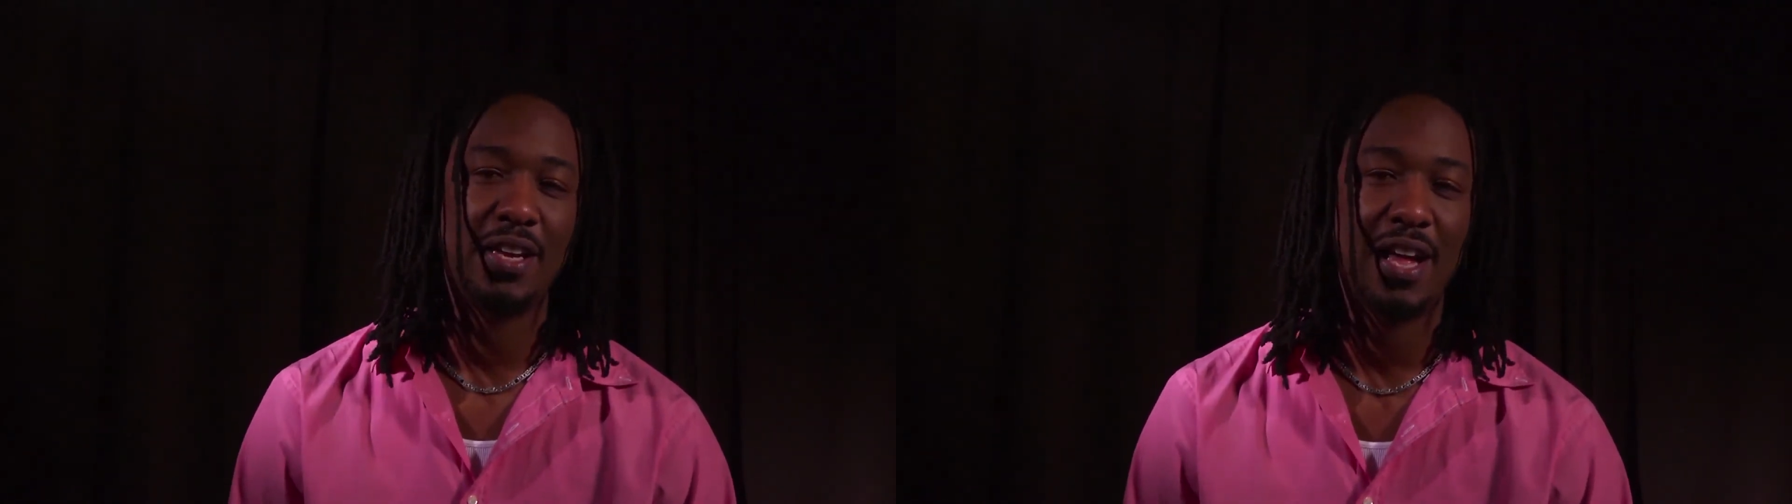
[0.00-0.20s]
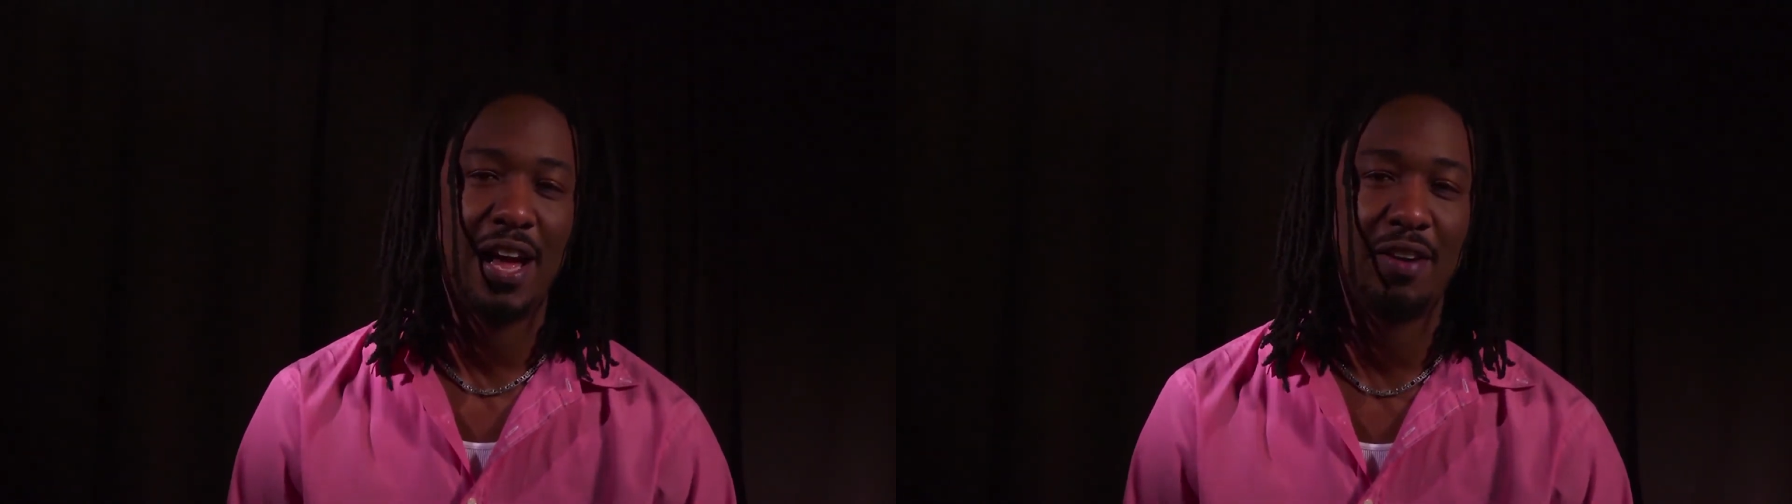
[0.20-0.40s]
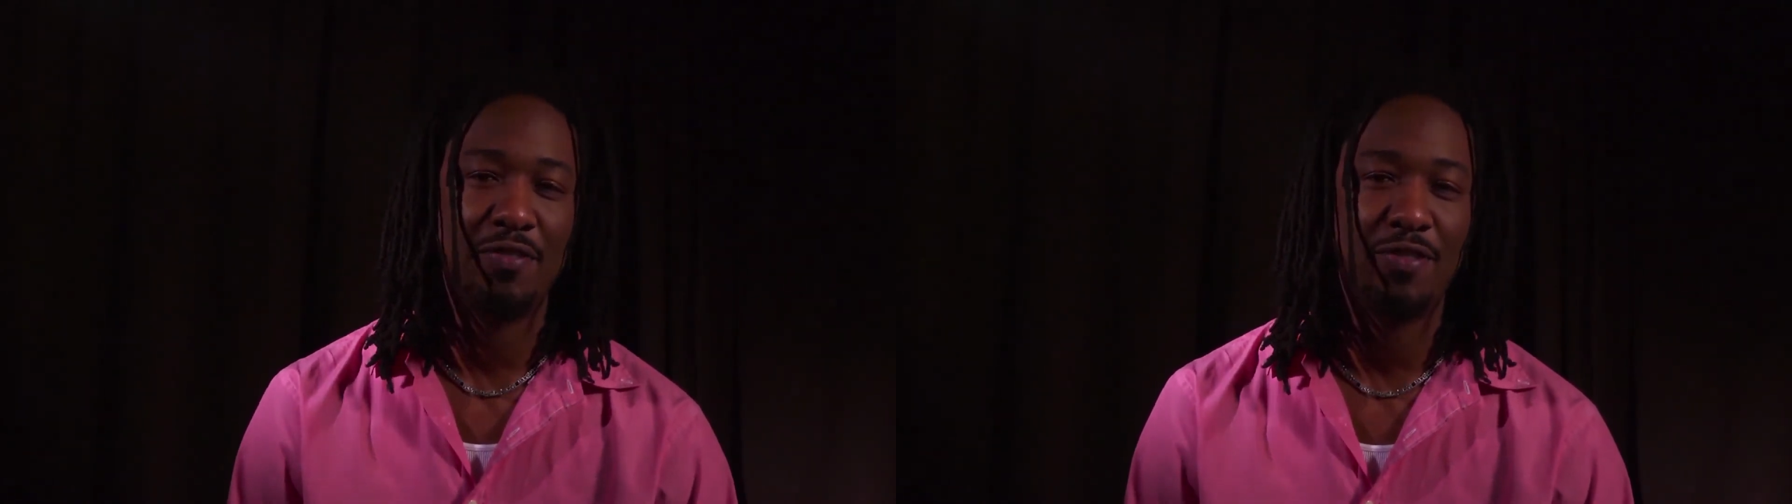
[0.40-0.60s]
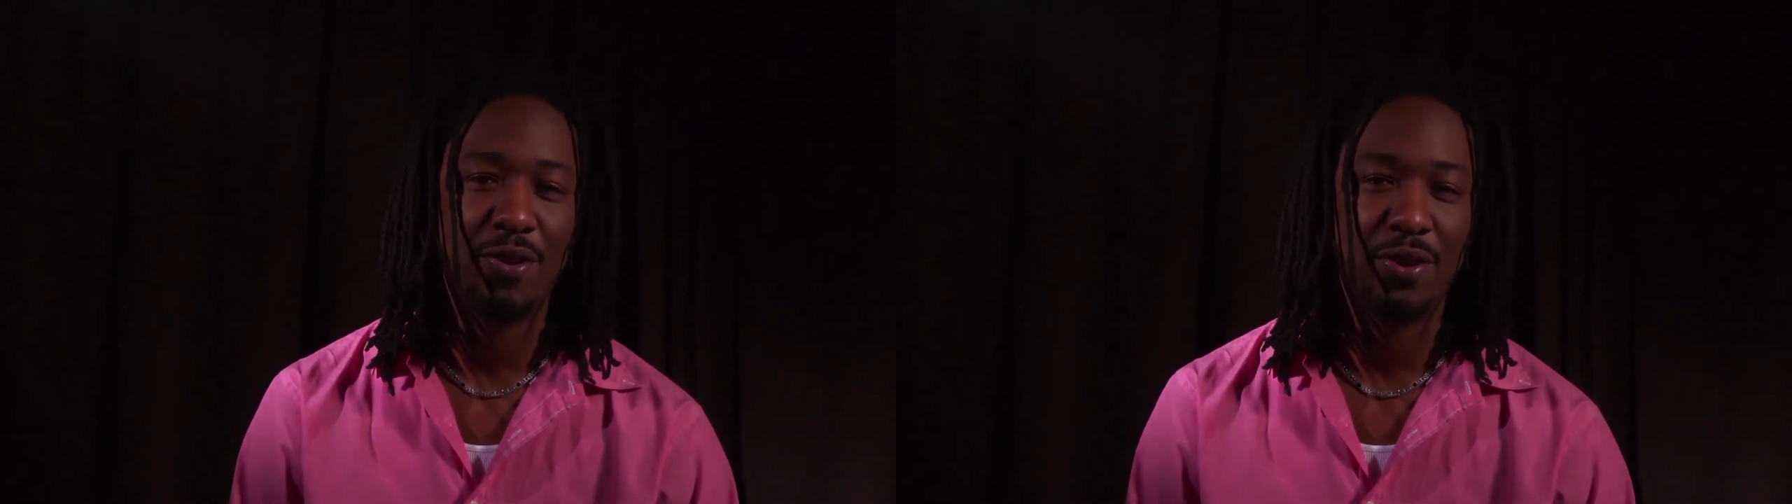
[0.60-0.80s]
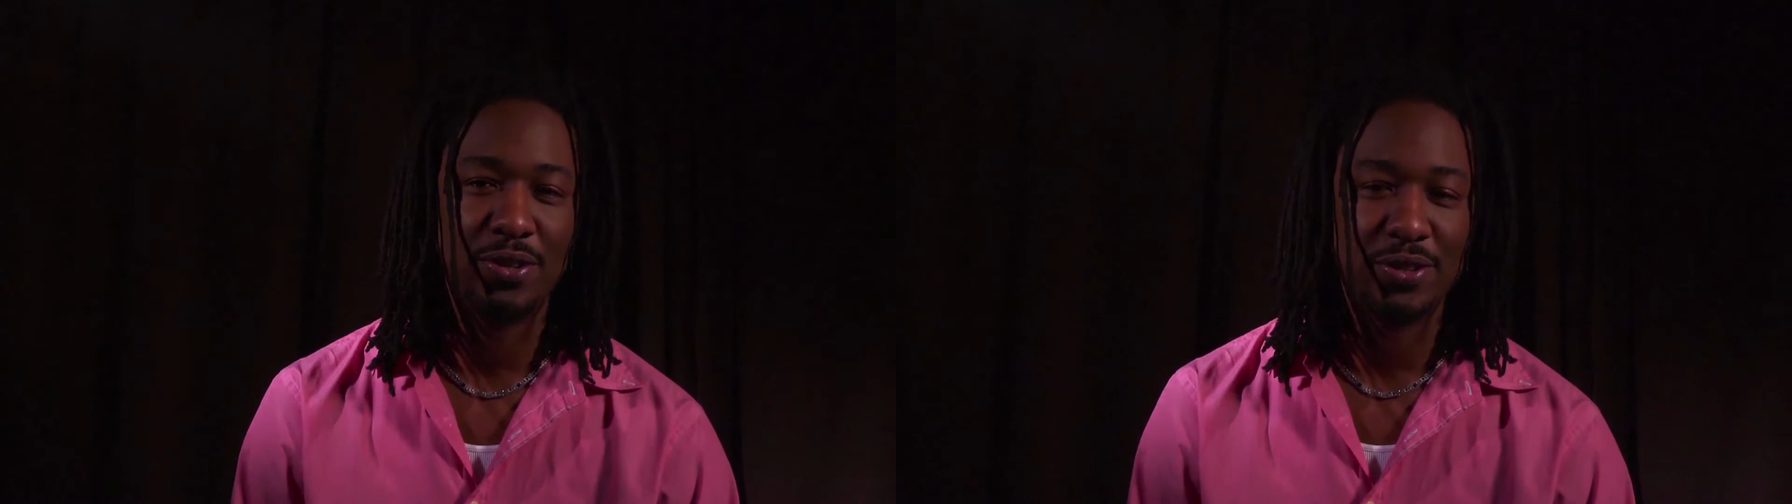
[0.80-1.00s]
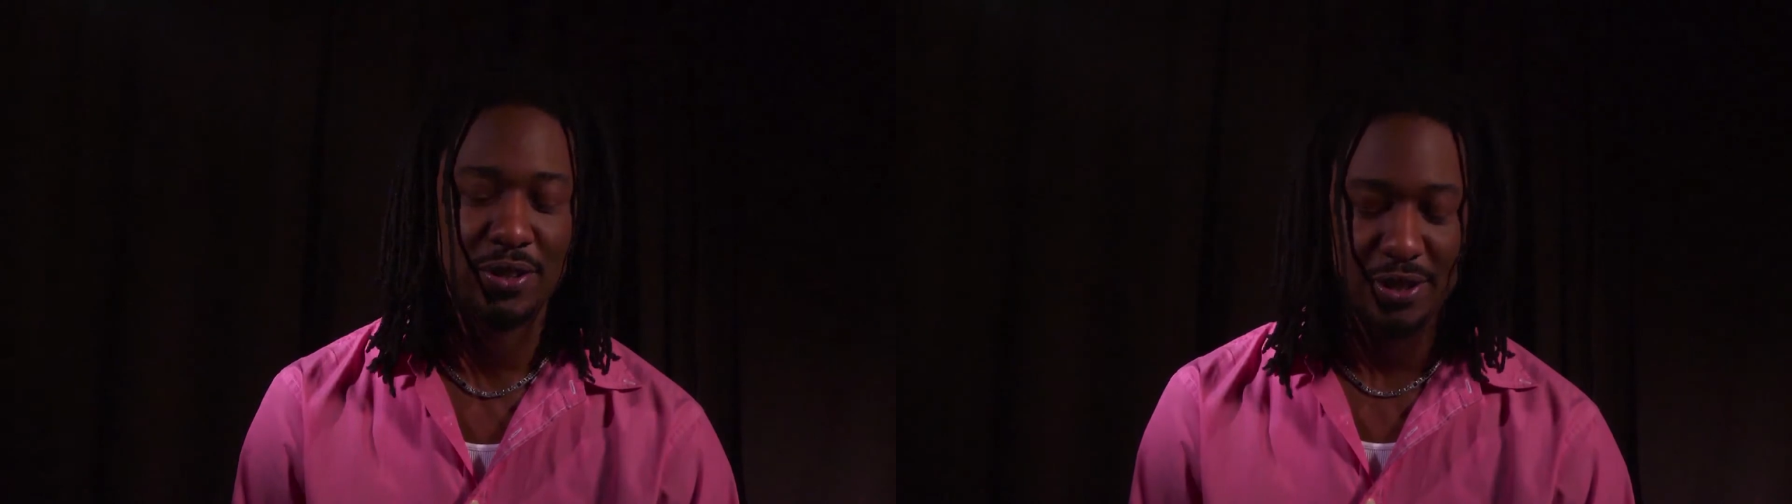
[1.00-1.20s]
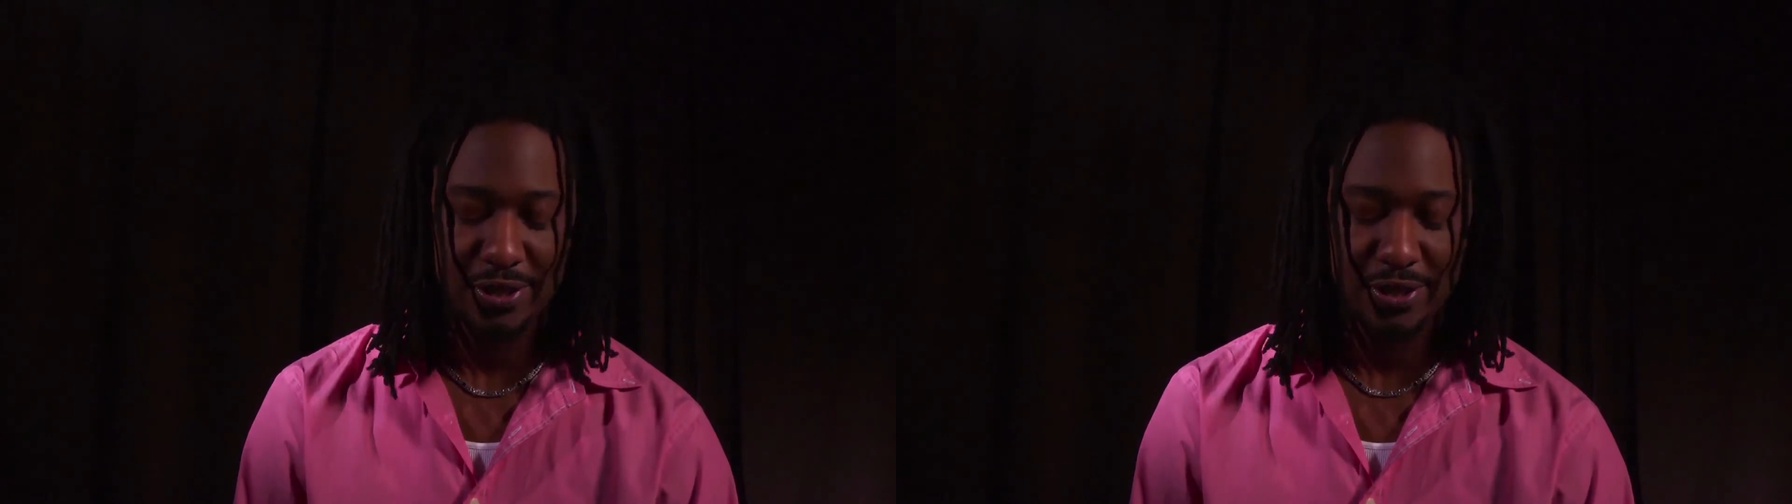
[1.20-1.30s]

in High Falls,